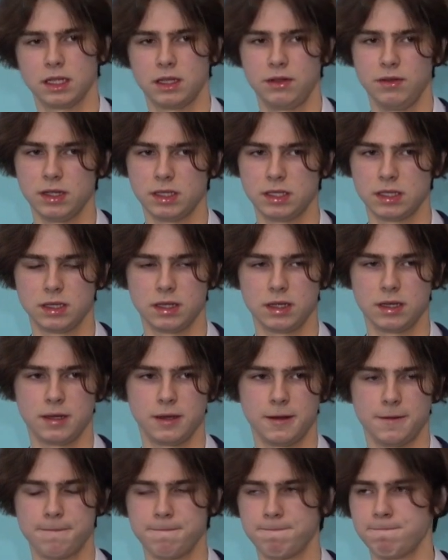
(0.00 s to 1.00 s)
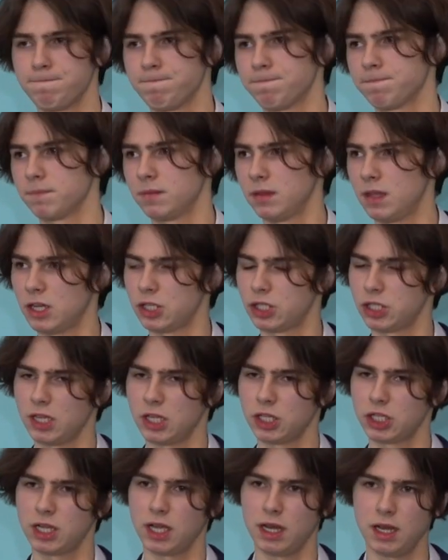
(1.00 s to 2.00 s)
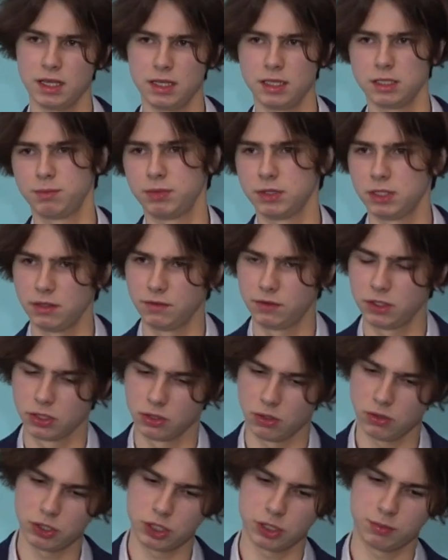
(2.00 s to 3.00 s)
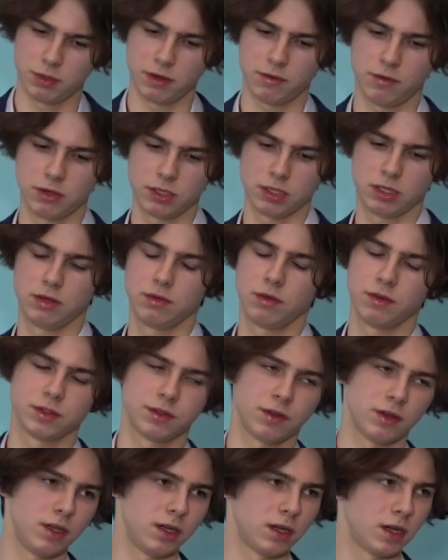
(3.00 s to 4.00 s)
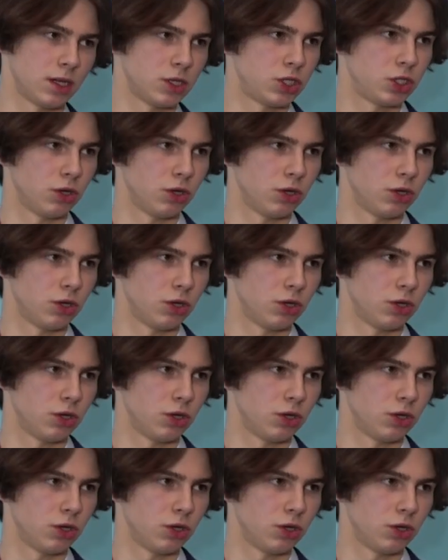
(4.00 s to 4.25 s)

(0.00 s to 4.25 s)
West. This is a benchmark in this class of solutions.